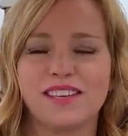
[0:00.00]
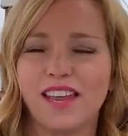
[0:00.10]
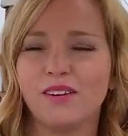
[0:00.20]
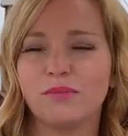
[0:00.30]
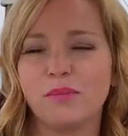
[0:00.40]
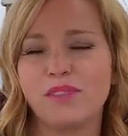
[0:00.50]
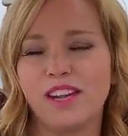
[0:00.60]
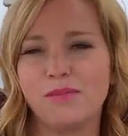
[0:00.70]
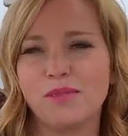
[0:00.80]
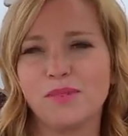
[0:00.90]
So I can't remember
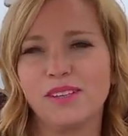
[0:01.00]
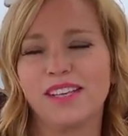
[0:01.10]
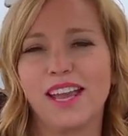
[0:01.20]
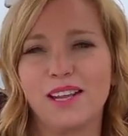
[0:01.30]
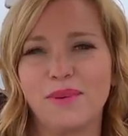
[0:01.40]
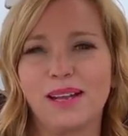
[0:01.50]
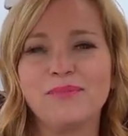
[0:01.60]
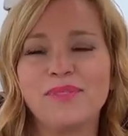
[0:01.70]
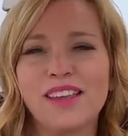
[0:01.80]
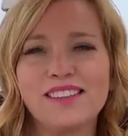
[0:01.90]
the name of the building. Anyway,
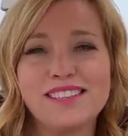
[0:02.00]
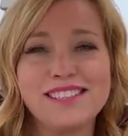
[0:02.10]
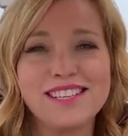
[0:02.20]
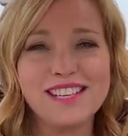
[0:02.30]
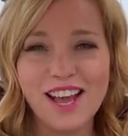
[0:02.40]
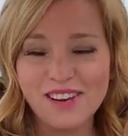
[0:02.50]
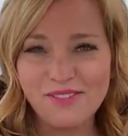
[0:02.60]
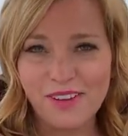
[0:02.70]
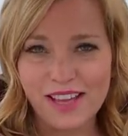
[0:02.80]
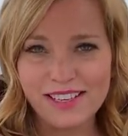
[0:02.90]
this is a ton
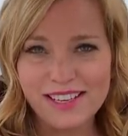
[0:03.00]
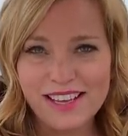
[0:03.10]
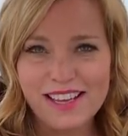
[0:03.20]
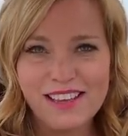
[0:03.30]
of fun.